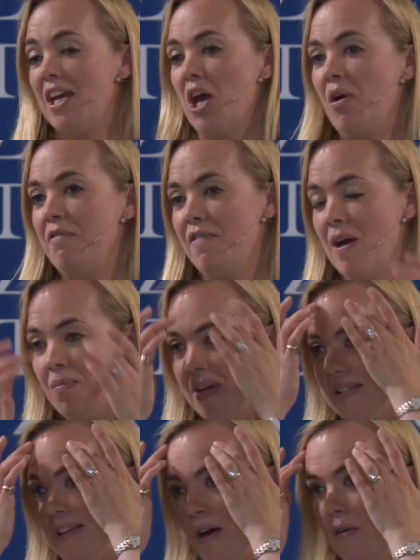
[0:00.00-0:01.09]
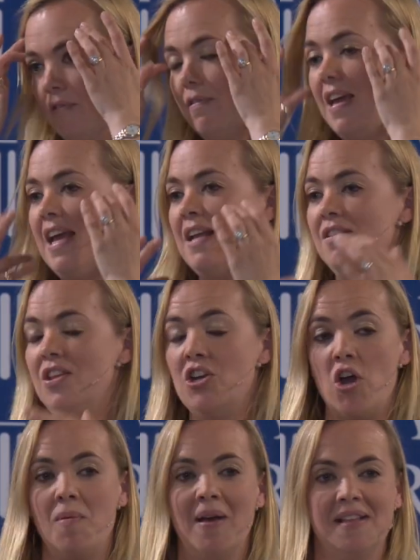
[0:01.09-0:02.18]
ago, I found myself in the
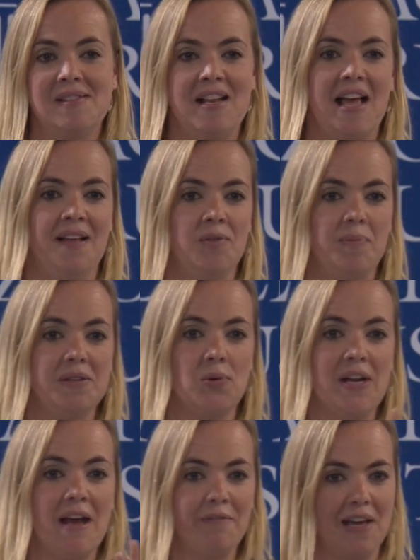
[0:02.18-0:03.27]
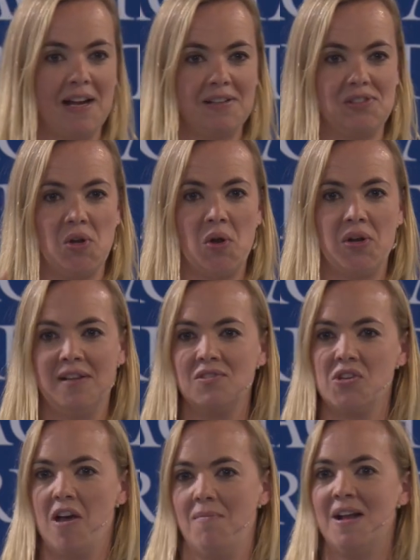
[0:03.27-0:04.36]
no man's land between Afghanistan and
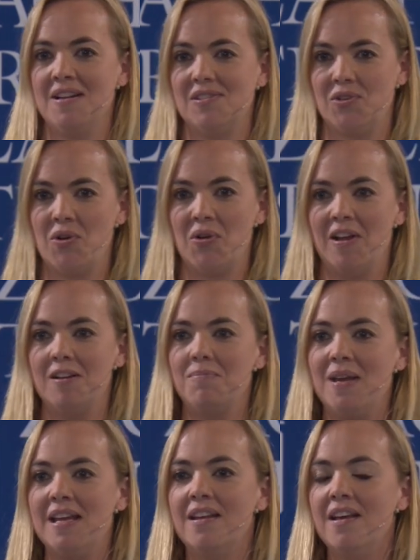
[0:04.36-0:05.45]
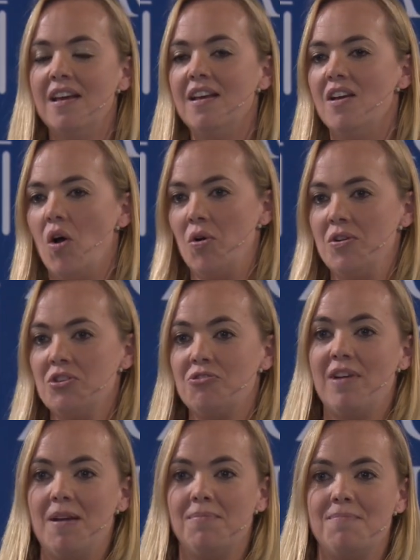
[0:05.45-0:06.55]
Turkmenistan. I'd been on a
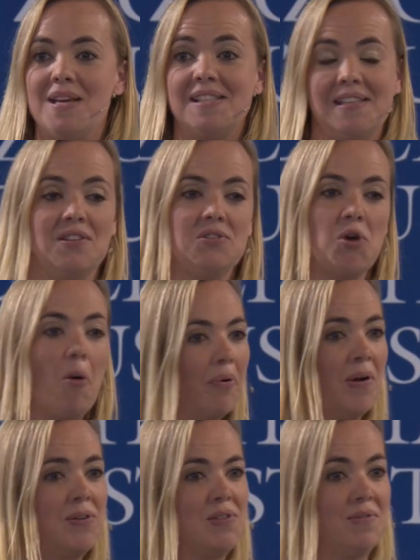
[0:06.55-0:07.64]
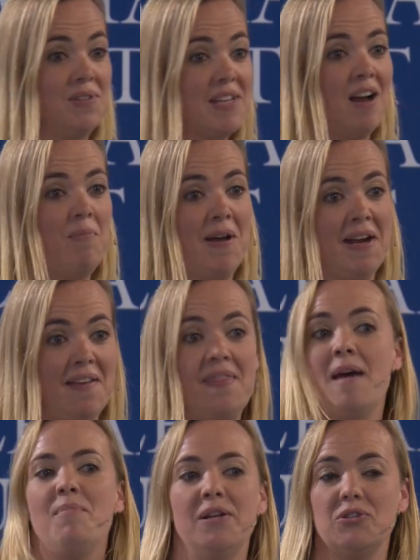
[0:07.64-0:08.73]
trip meeting the top brass of the Taliban in
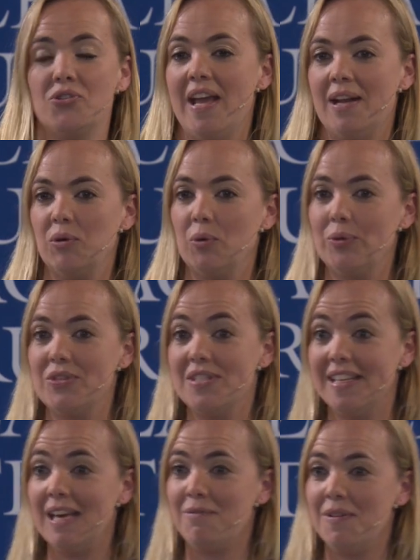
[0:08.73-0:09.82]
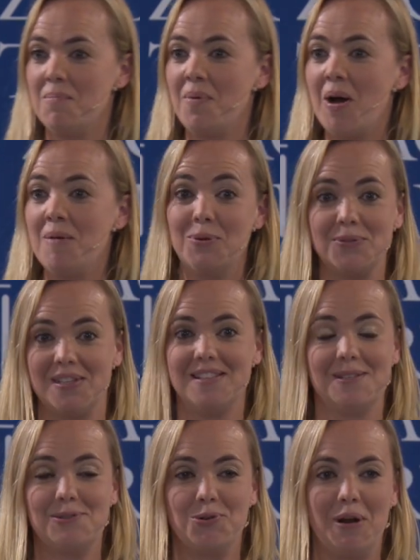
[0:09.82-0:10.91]
their military headquarters and giving them Bibles.
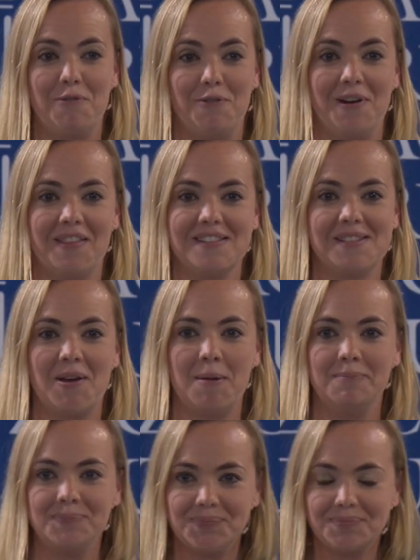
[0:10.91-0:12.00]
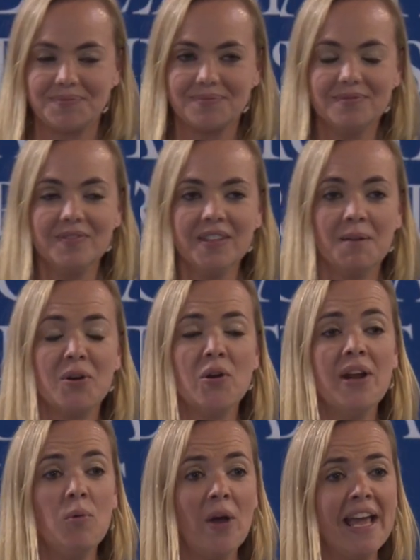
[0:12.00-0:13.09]
It's a story for another time. But
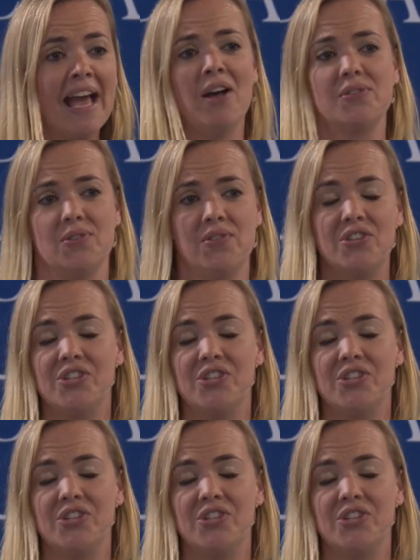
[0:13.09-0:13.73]
on our way out on the